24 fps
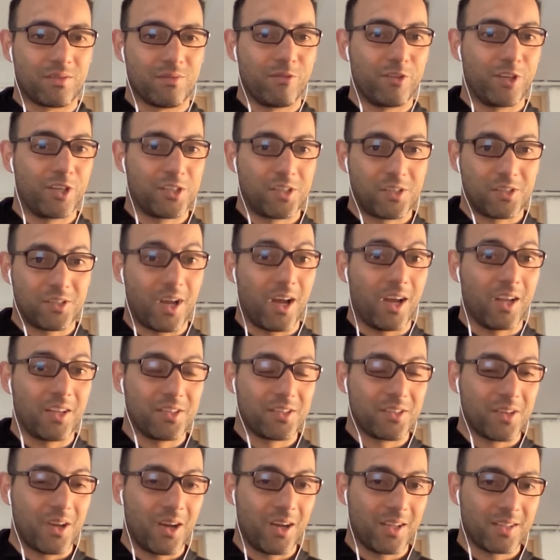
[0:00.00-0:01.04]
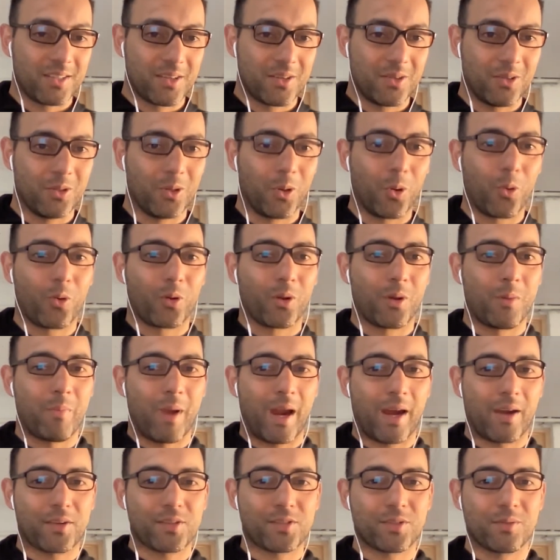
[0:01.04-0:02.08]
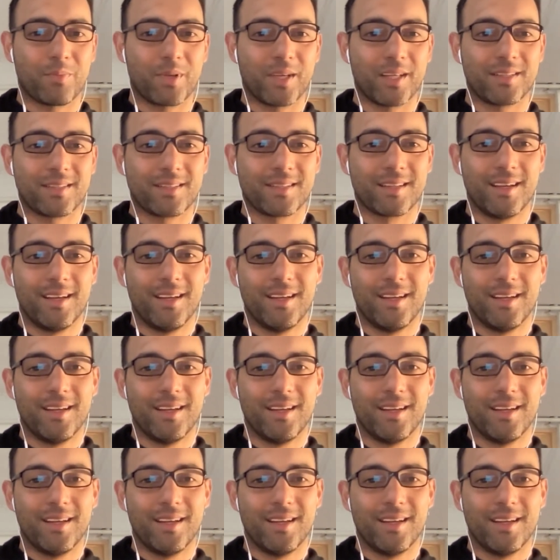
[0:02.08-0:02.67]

versus us article or a comparison piece.